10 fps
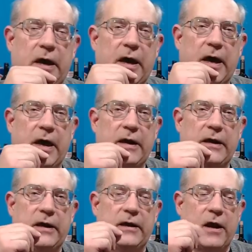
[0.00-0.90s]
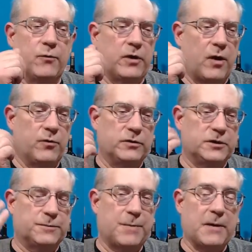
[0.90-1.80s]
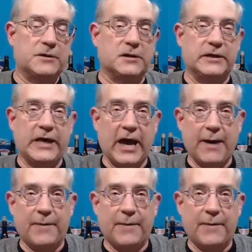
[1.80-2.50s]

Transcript: and I would just basically camp